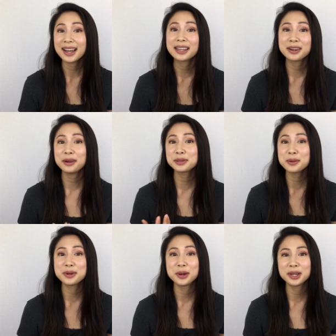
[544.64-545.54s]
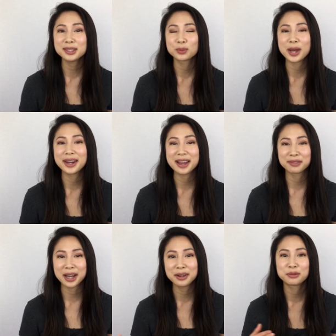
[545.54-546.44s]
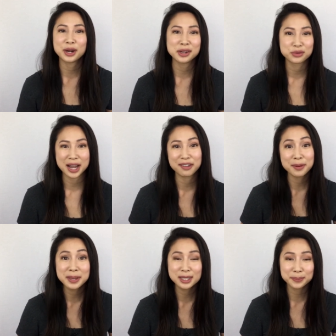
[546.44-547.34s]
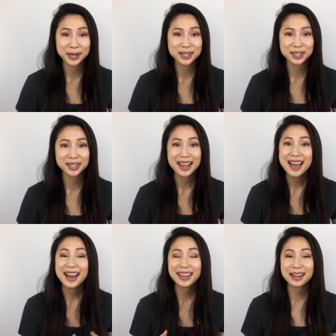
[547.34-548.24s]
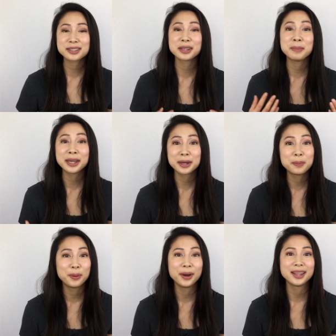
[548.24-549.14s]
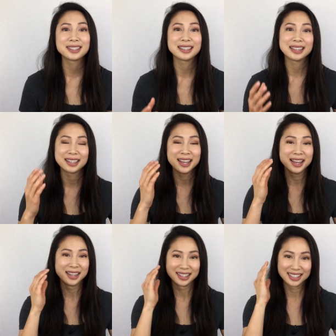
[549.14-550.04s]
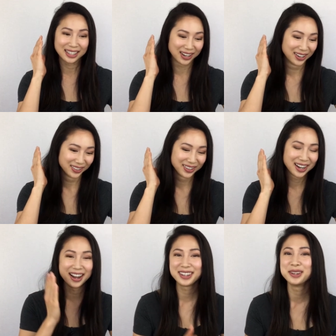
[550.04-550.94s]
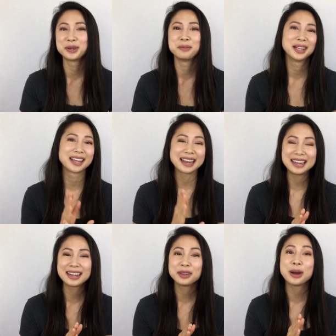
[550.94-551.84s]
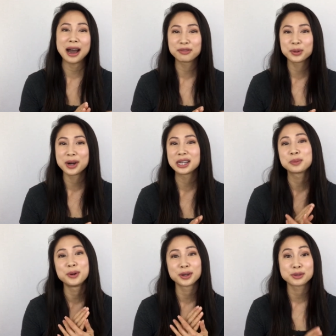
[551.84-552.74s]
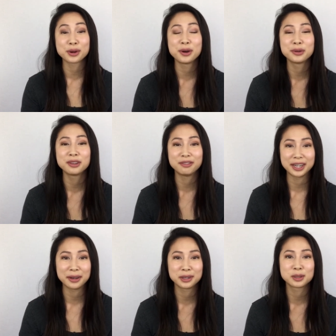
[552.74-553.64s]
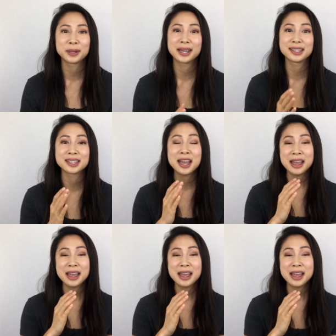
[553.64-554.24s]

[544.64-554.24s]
I can also notice when I've kind of run dry from inspiration, I actually make it a point to go on YouTube and be like, Anita, you have to watch more drone videos, because